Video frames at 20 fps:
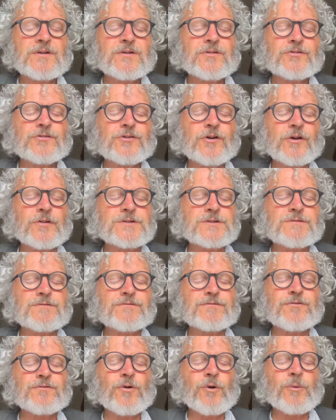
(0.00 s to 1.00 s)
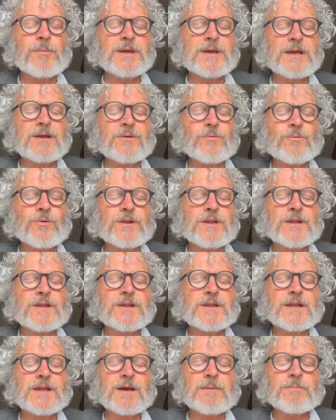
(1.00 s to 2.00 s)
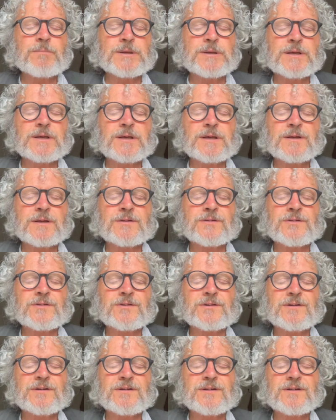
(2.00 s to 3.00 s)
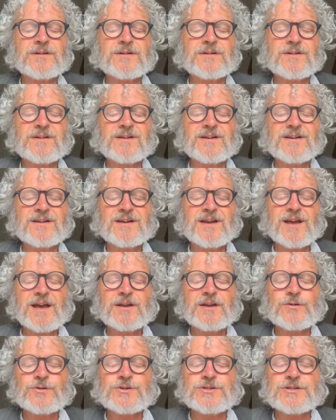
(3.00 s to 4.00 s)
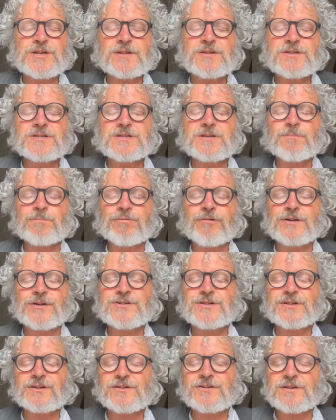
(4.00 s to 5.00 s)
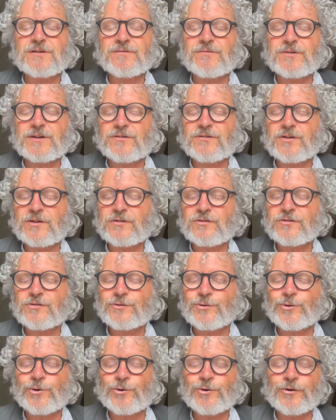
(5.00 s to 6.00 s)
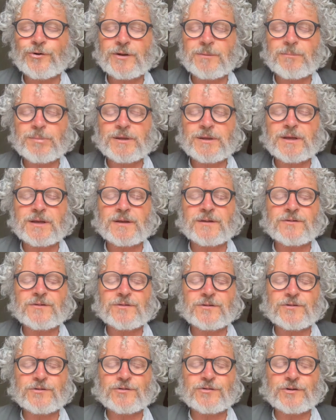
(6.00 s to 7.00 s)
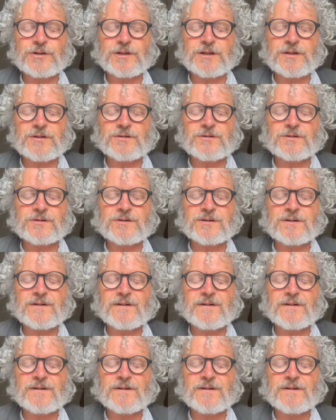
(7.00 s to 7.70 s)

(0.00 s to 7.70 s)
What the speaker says: transforming it within their beings. And you sense the presence of these extraordinary beings, the trees.